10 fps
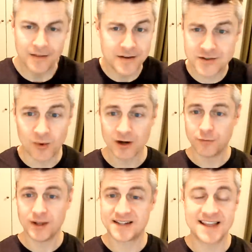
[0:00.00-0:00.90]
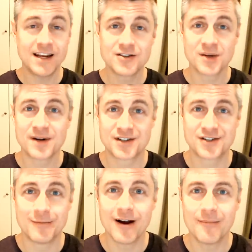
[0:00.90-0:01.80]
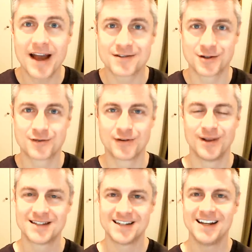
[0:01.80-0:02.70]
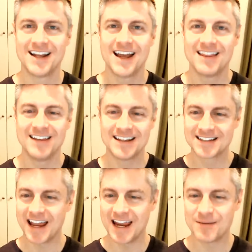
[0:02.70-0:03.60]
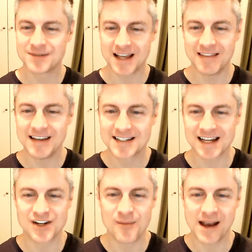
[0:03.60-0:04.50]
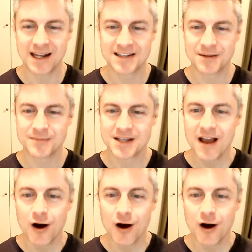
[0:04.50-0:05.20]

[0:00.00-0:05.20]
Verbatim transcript: This is a wonderful list. Thank you so much to Stonemaier Ambassadors for listing these games and these catch-up mechanisms.